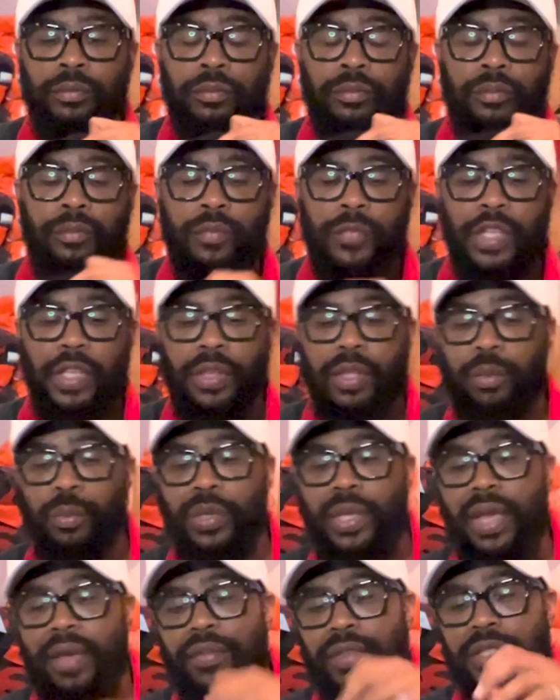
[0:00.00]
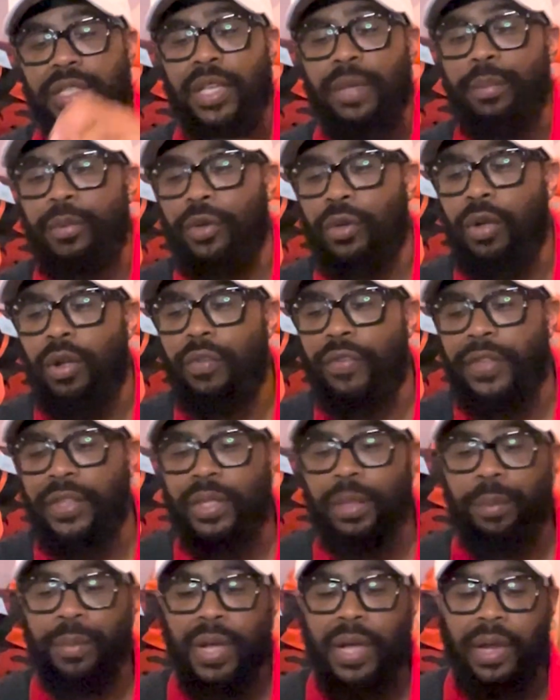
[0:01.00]
And then we have it tapered off at the
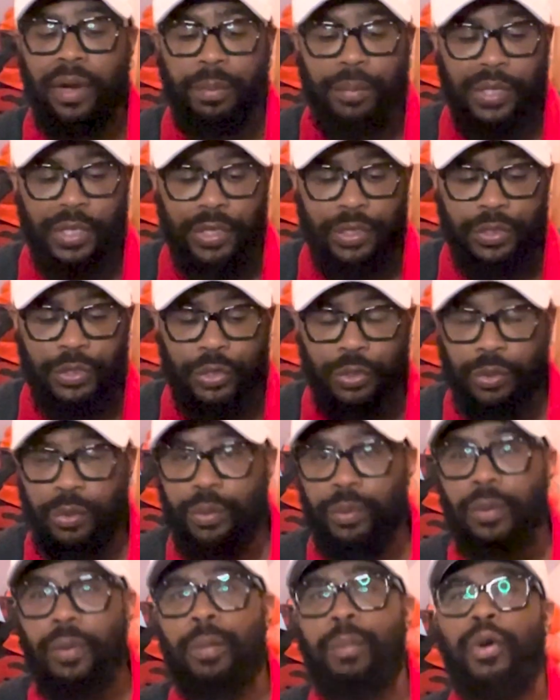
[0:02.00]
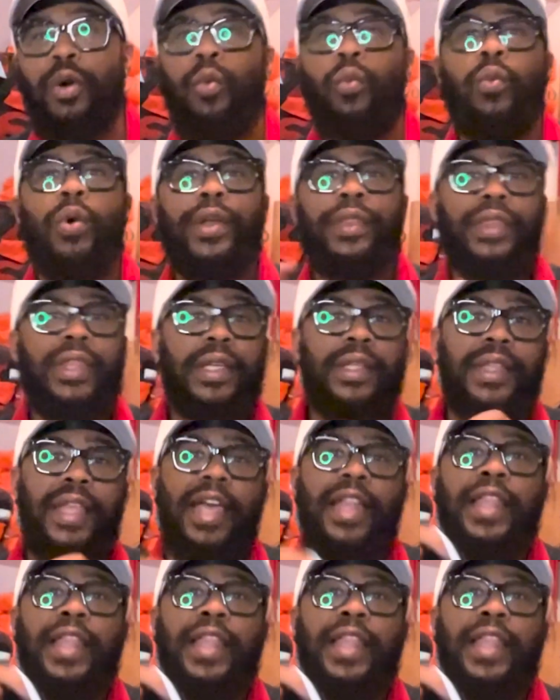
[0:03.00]
bottom here too. But one thing that like